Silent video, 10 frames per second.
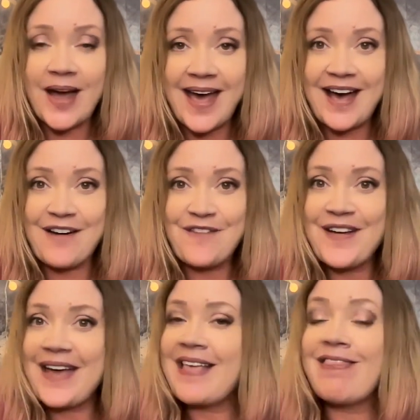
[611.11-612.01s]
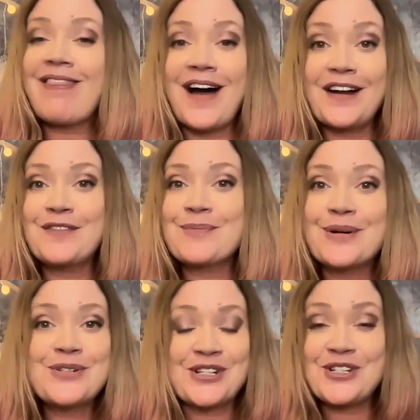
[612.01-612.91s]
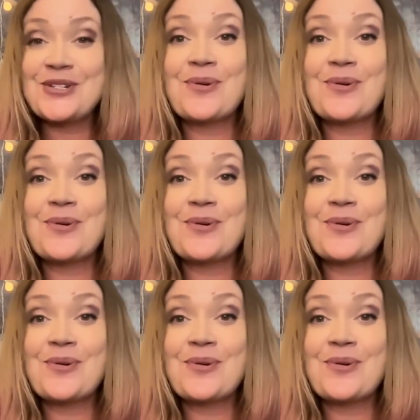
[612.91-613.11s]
have a lot of emotions.